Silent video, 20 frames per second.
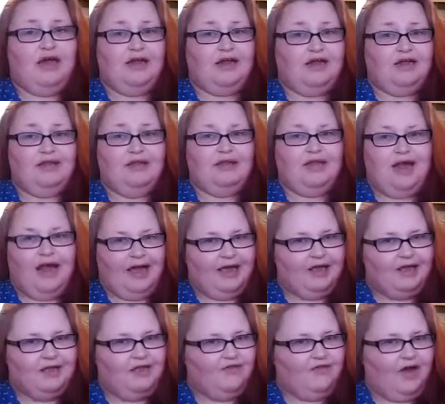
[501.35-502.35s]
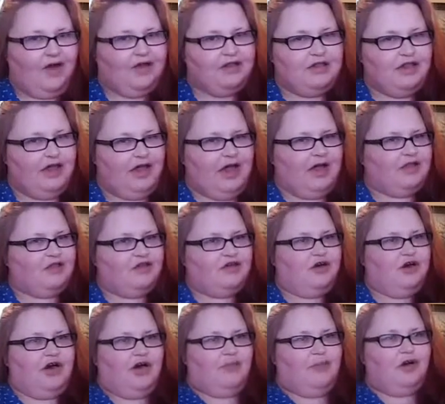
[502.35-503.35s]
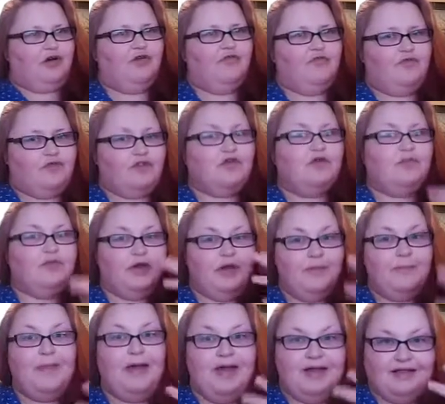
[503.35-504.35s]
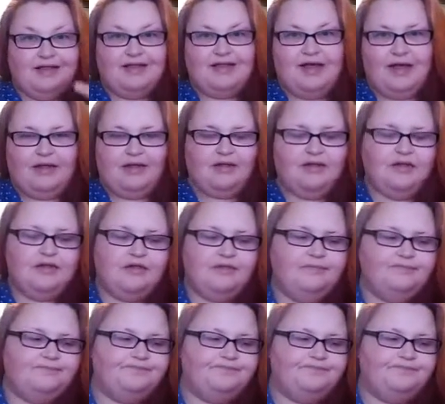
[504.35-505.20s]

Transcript: I didn't like the fact that I had to go out of my comfort zone, but it made sense.